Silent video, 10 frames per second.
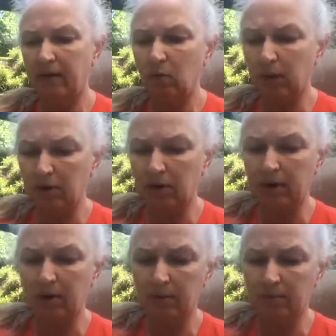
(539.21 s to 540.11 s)
a winner
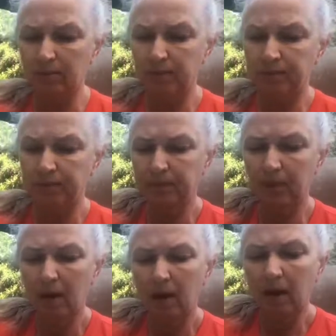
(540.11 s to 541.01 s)
here.
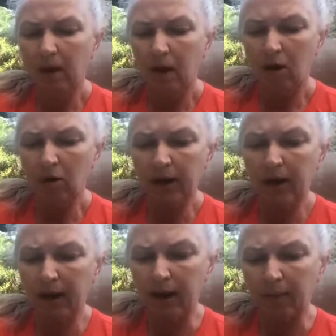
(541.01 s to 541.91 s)

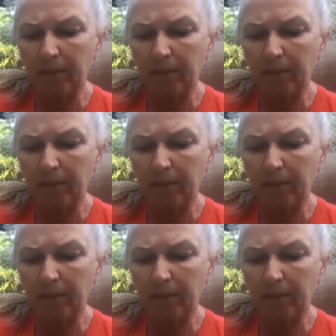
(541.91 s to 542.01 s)
Okay.